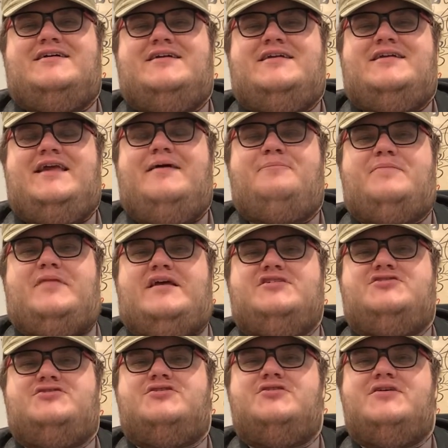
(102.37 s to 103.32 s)
Yep, they
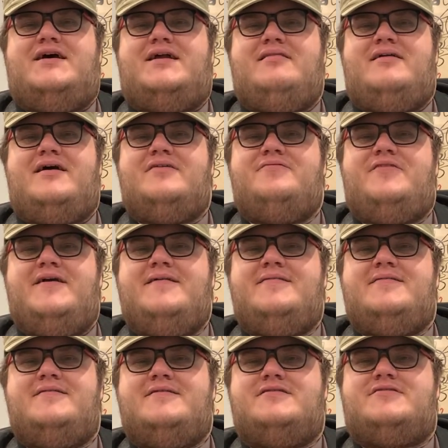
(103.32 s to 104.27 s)
sure had a lot of faith
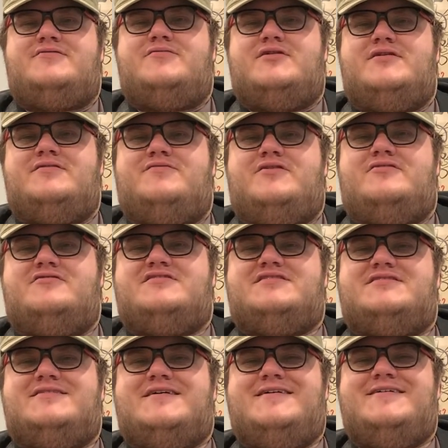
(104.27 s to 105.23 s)
in this one,
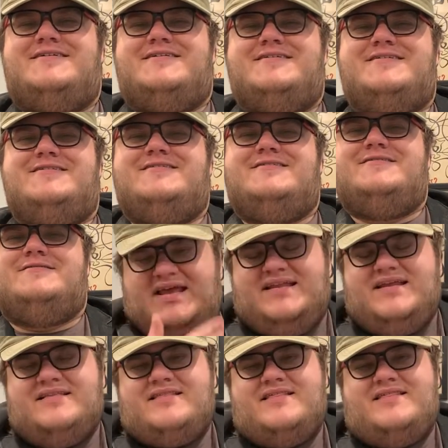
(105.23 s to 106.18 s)
folks. And
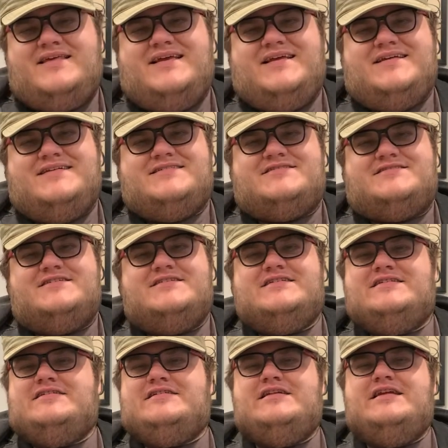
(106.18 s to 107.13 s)
yet the thing is, this
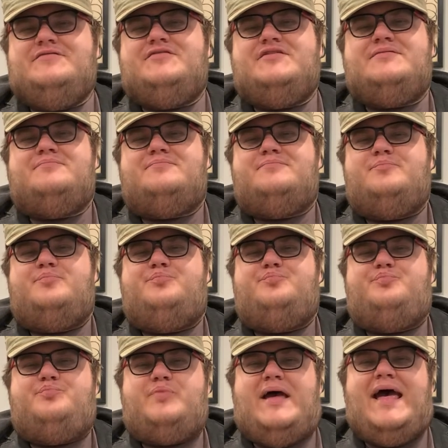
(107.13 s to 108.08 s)
isn't even
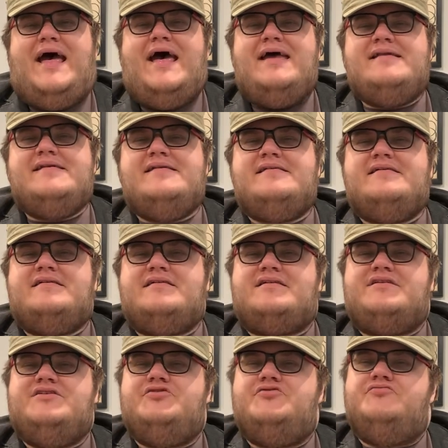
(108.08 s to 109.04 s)
bad in a
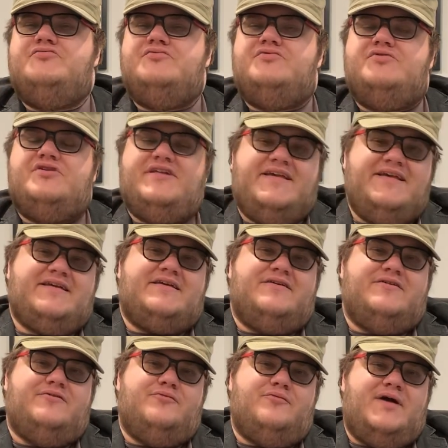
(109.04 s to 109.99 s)
unique
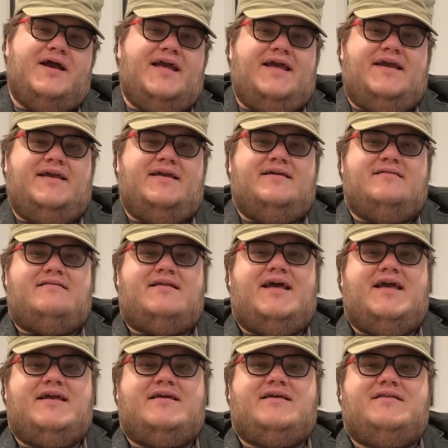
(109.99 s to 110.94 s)
way.
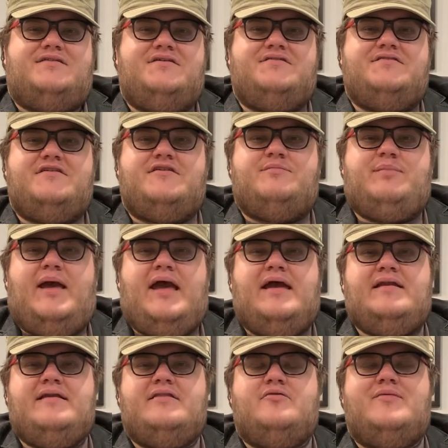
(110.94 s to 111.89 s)
Like, this is
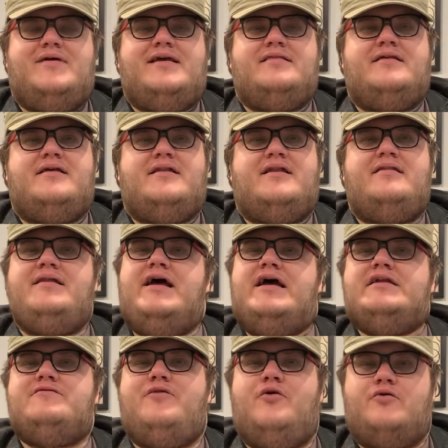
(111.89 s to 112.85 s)
bad in the way that a
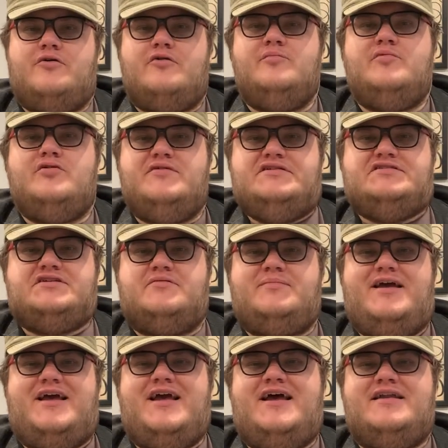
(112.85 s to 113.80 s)
lot of horror movies are
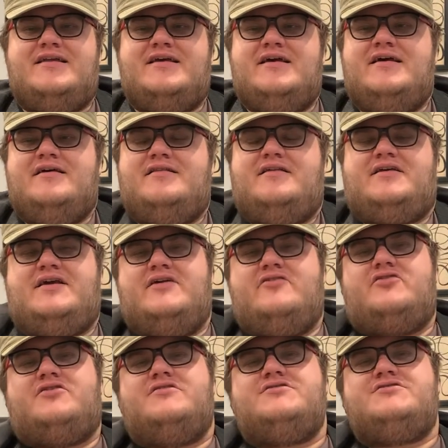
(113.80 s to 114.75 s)
bad. The
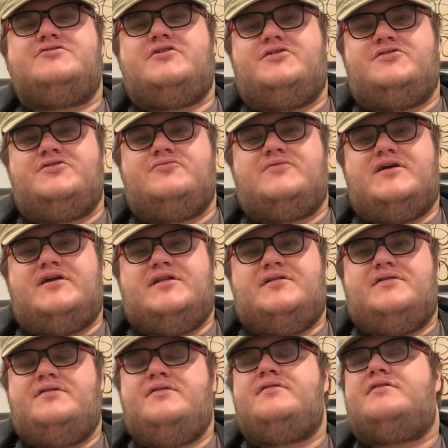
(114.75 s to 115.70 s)
characters are
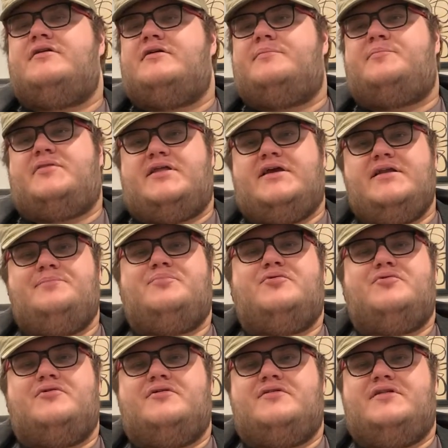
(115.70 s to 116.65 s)
underwritten, they're played
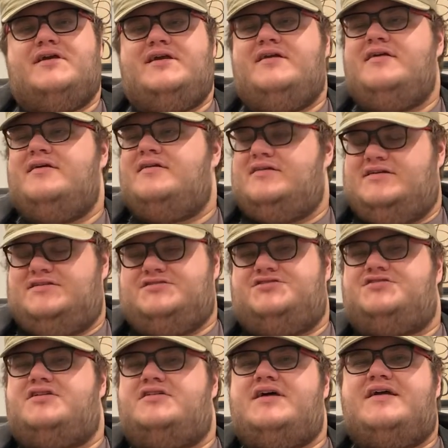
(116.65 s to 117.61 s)
poorly, there's
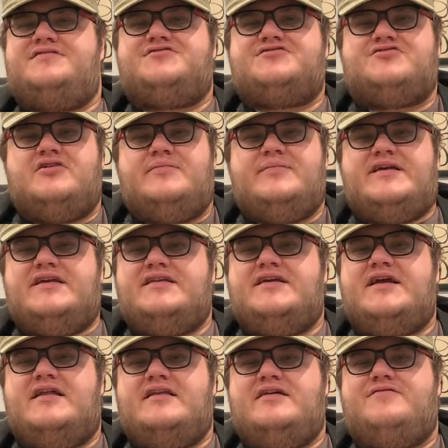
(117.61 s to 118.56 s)
just a lot of screaming and
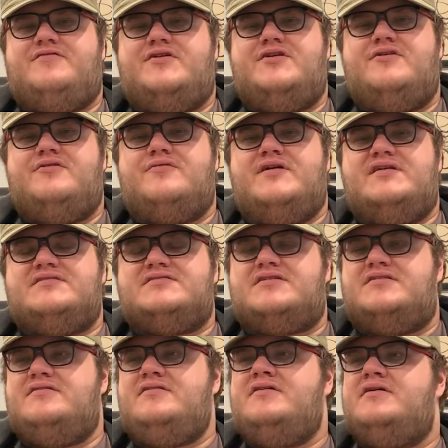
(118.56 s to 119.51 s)
yelling for no
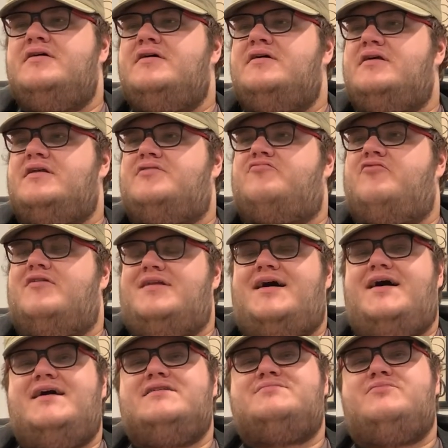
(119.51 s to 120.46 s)
reason, it
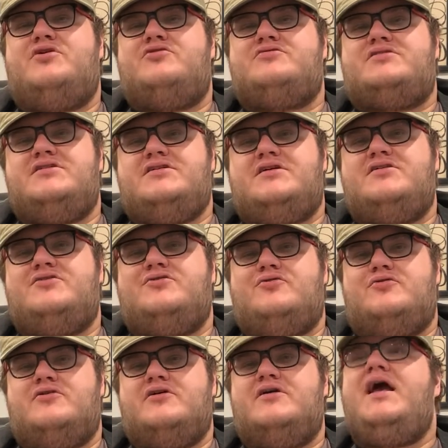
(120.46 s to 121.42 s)
relies mostly on
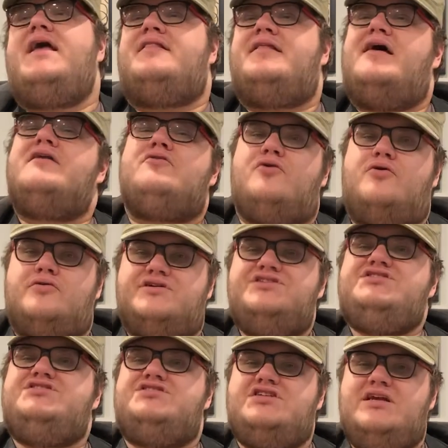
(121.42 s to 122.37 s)
gore, and that gore
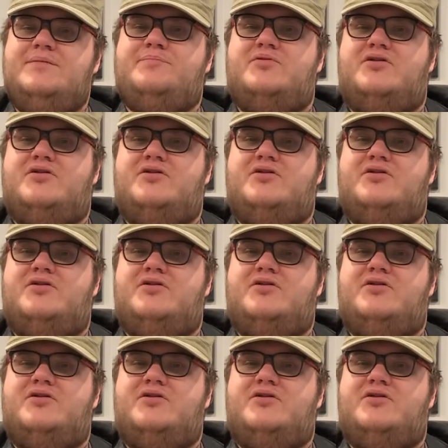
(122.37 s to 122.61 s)
is cheap